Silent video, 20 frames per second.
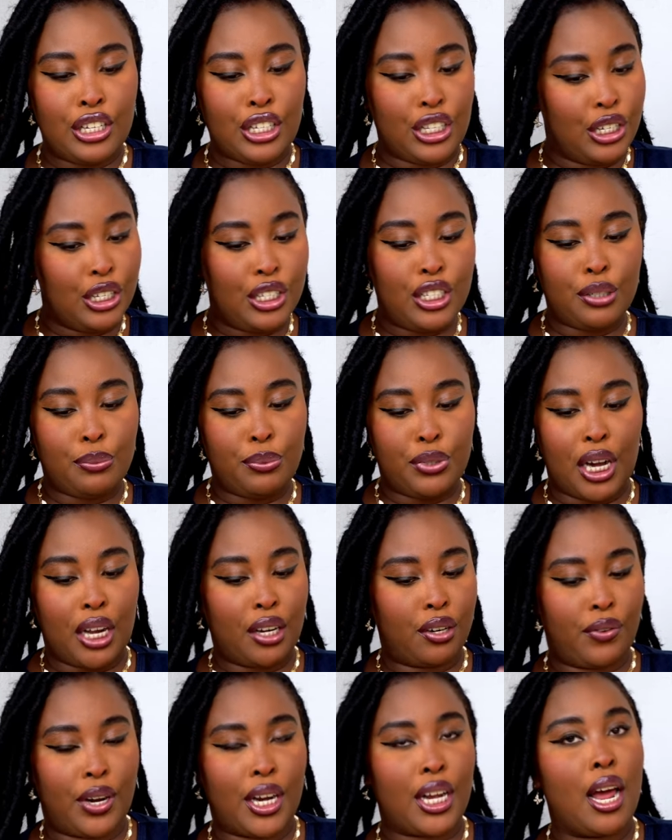YouTube
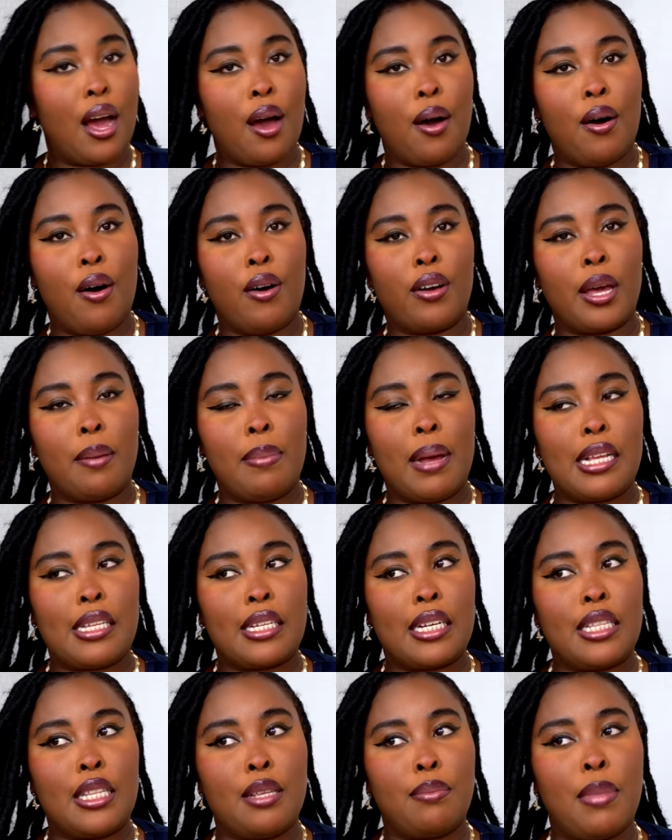channel right now. Okay,
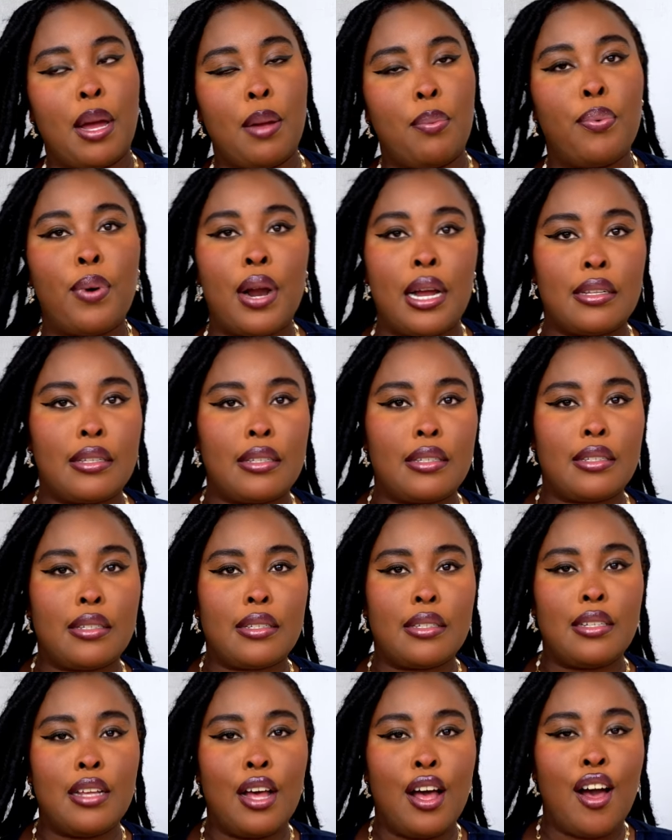basically my
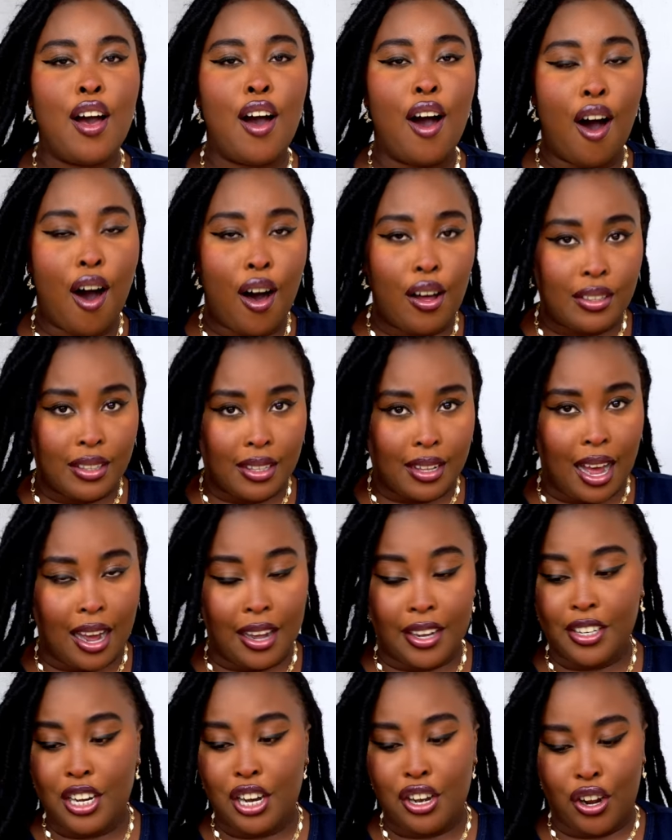presence
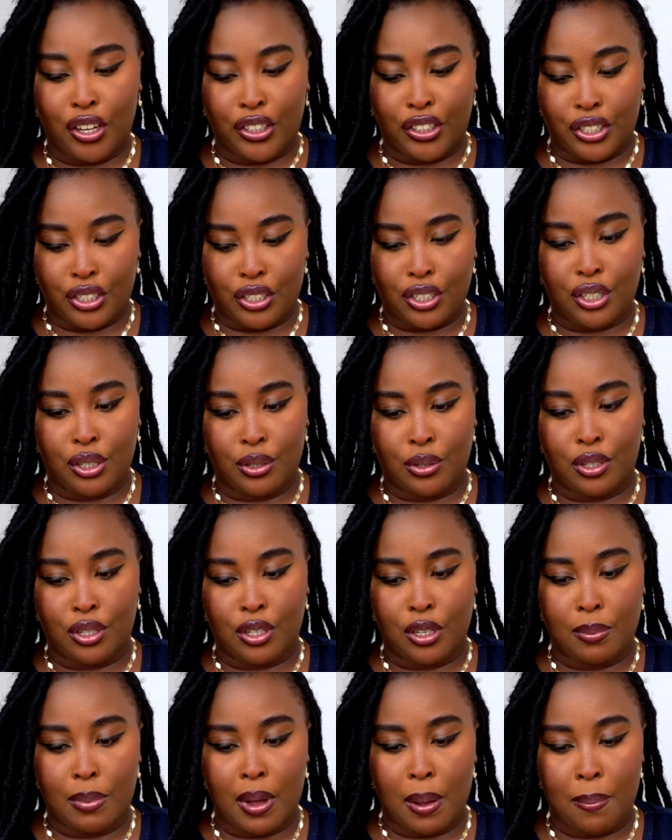online, not just
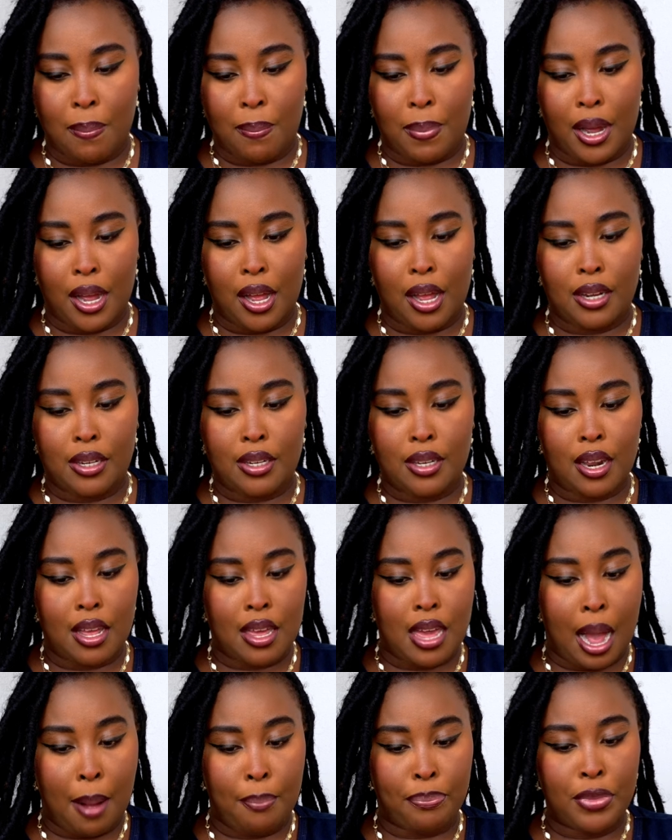YouTube, but
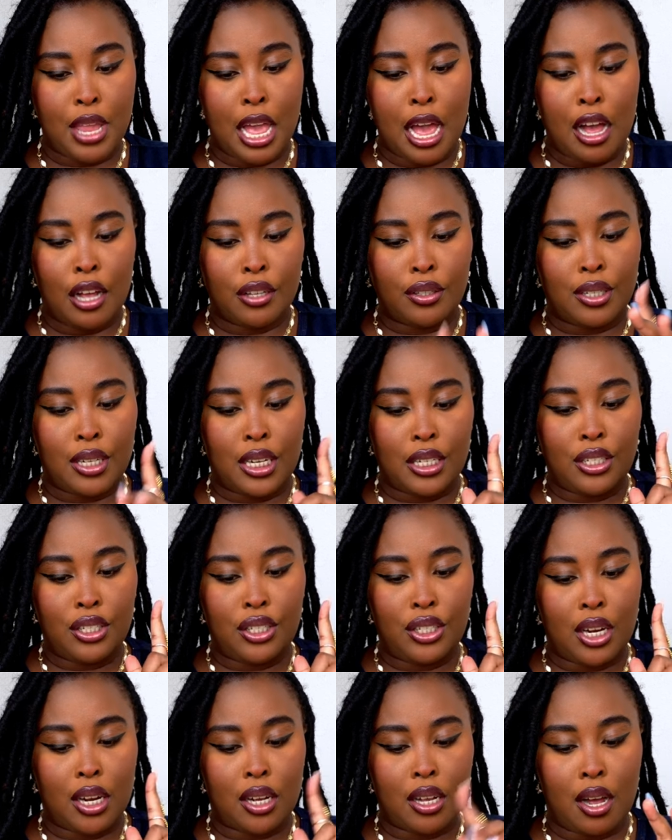yeah. So
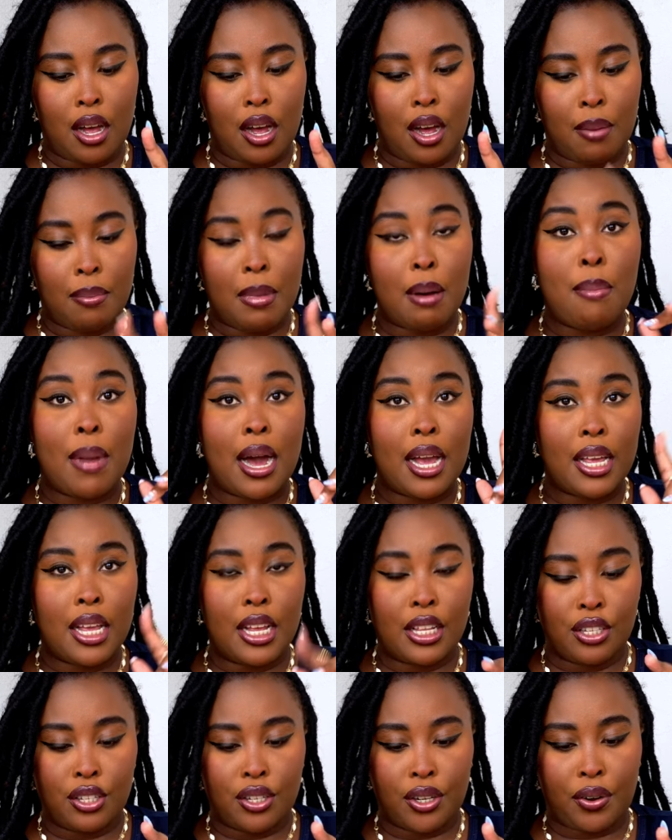let's check my
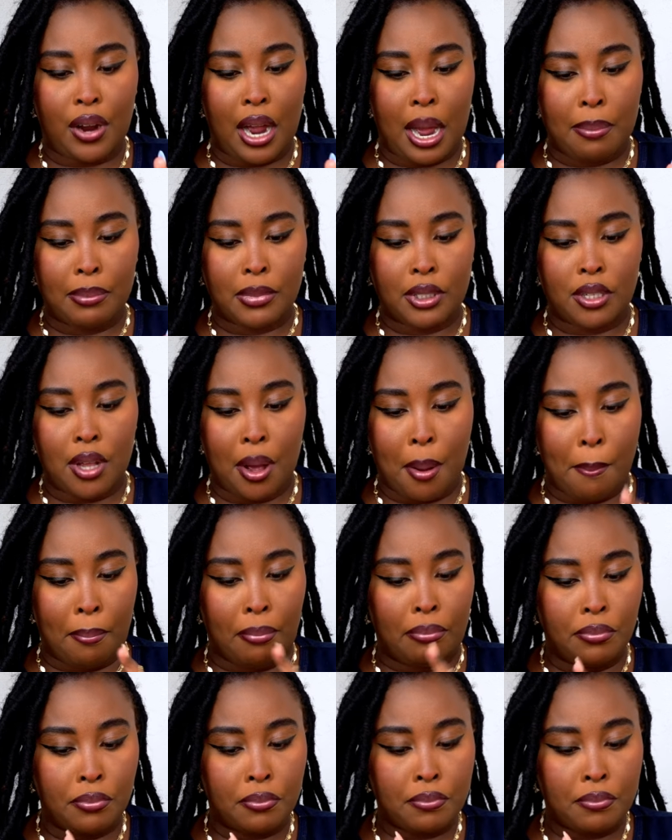Instagram. So